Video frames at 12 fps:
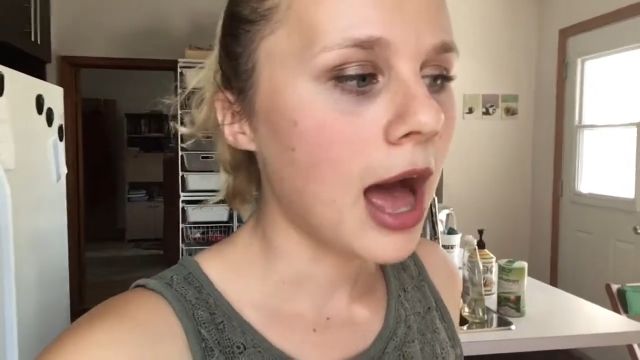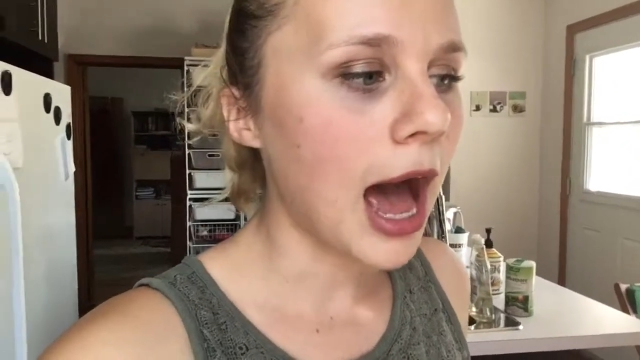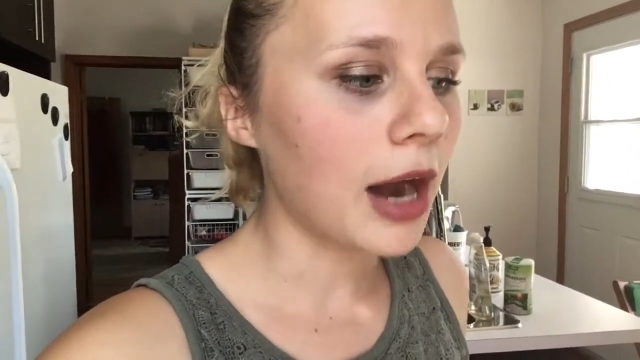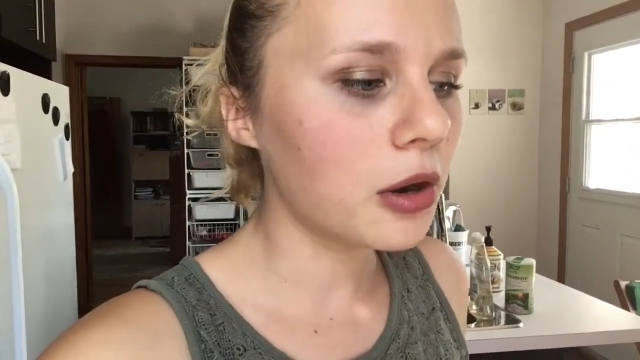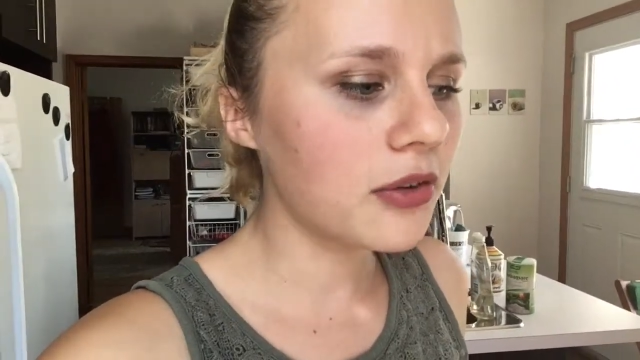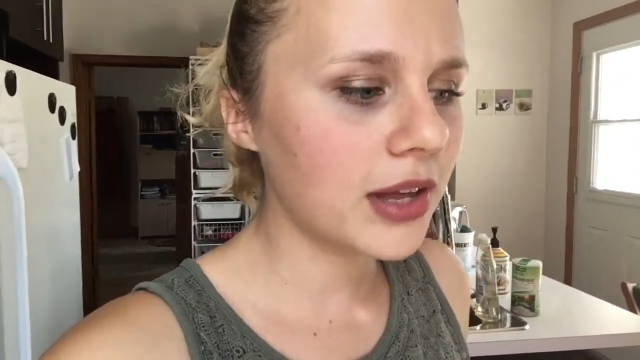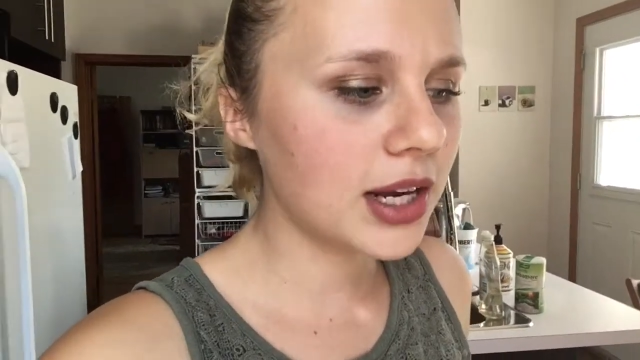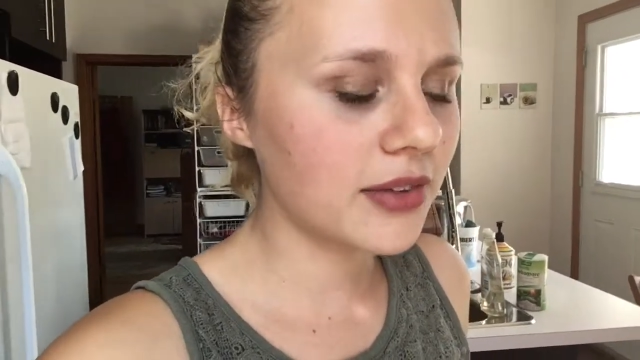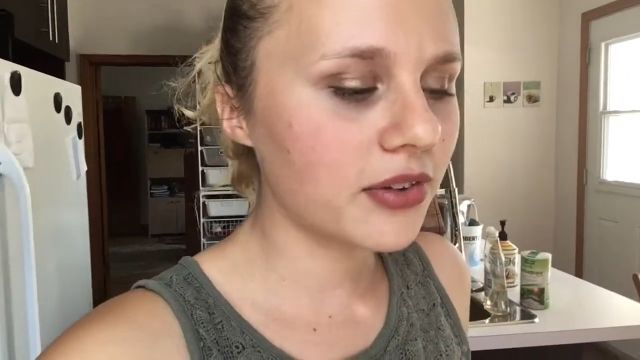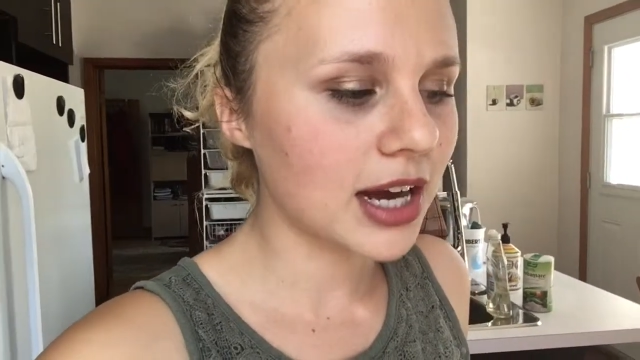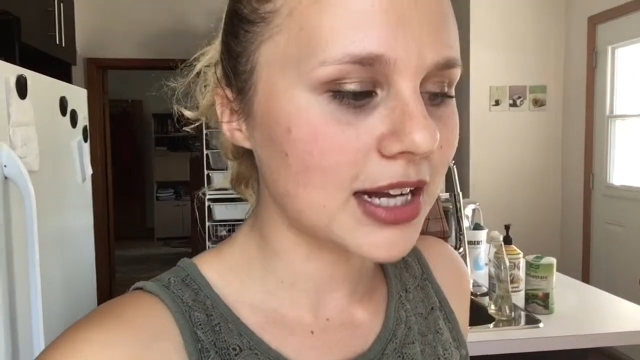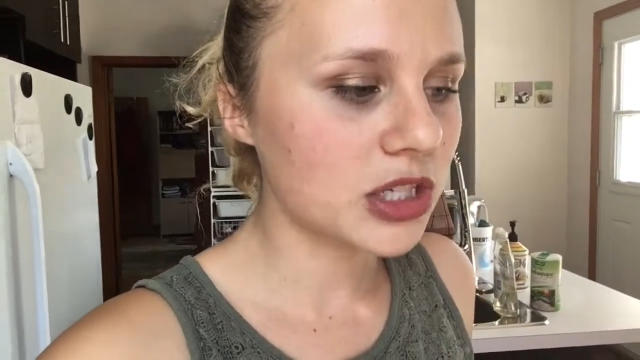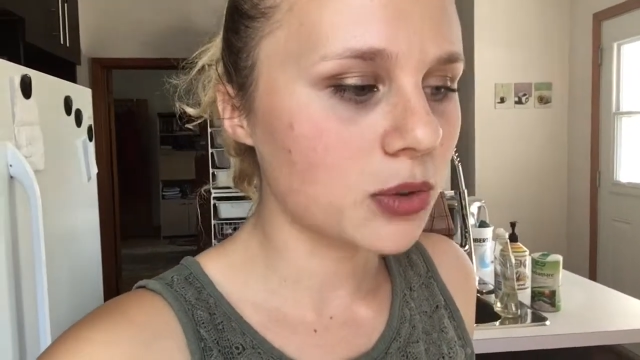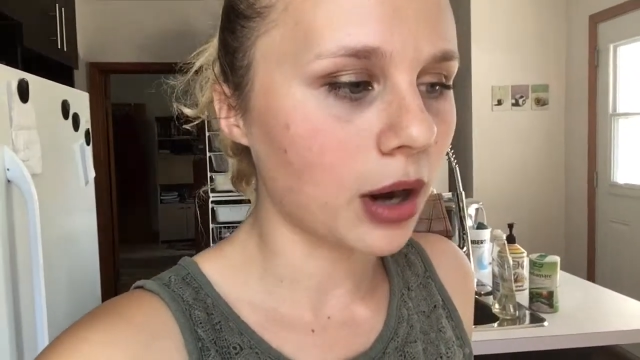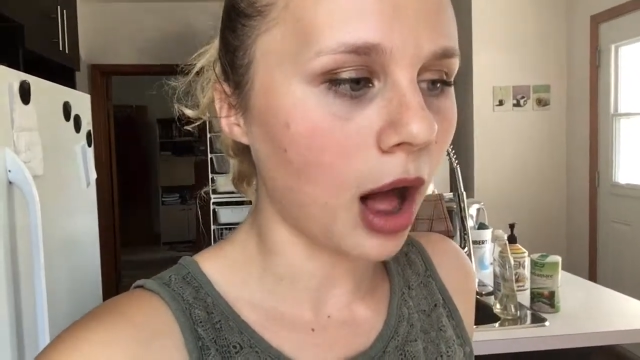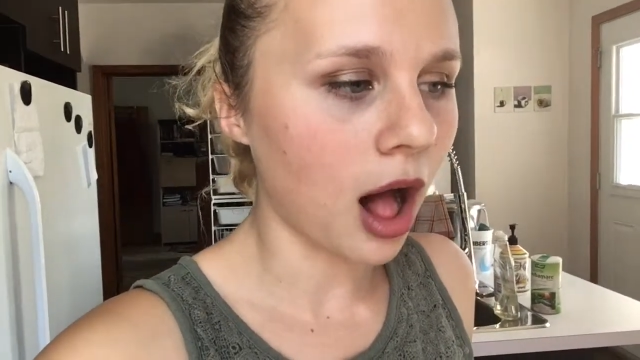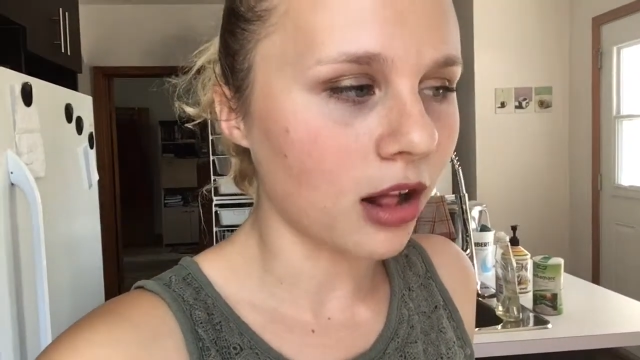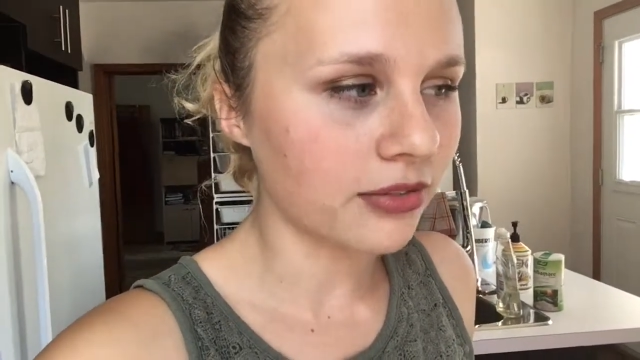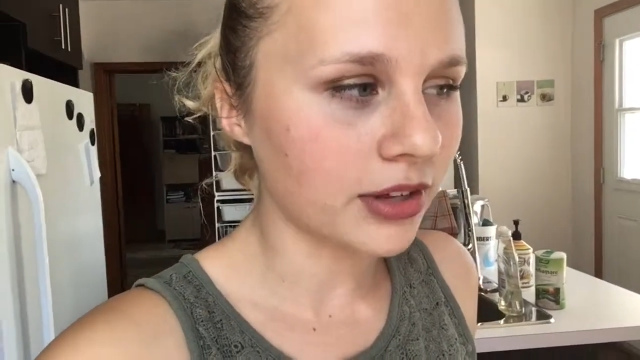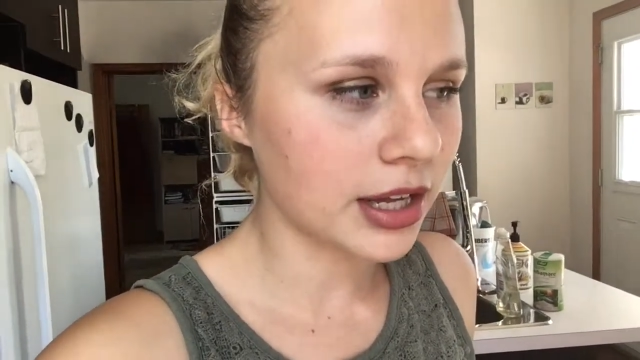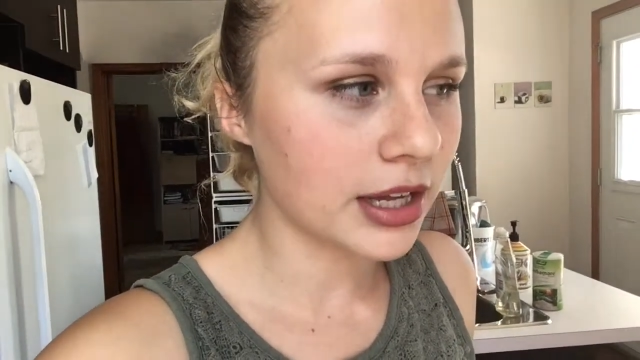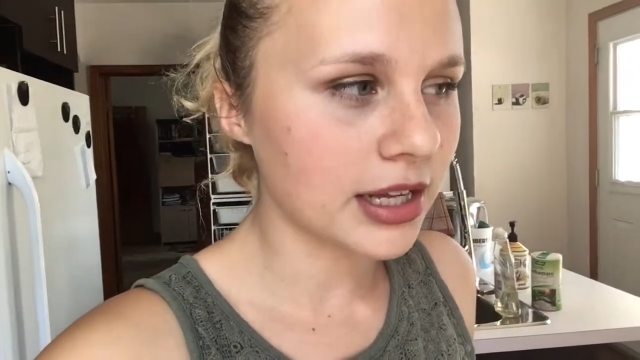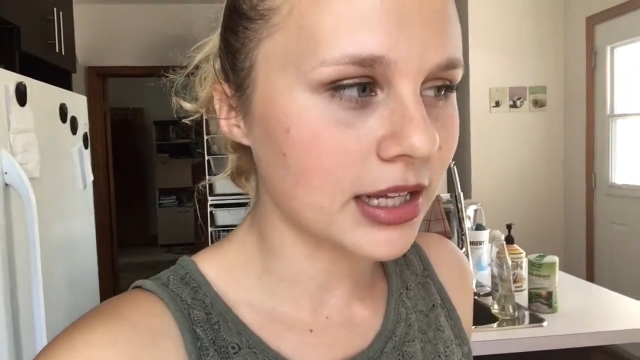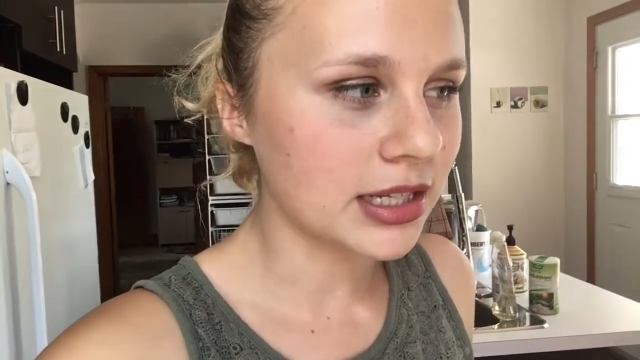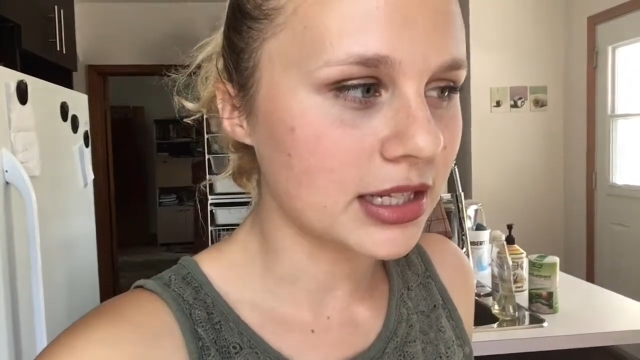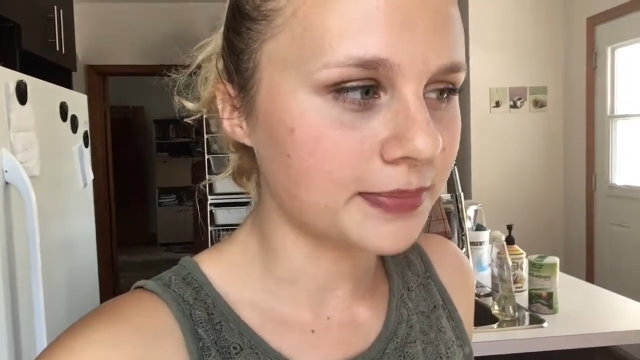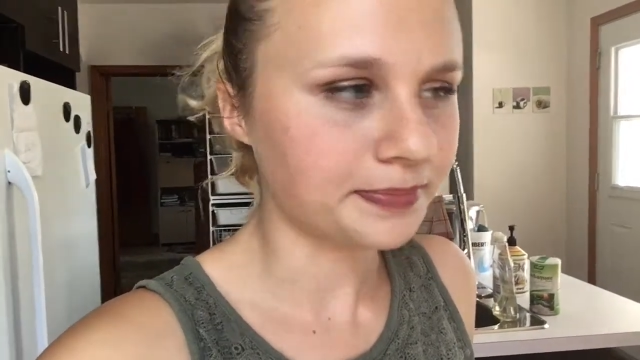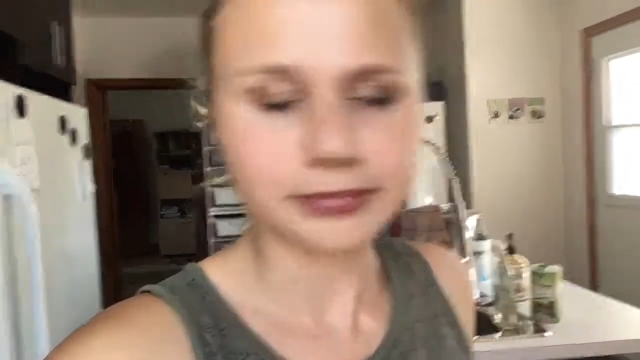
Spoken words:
I don't know if any of you guys know what halva is.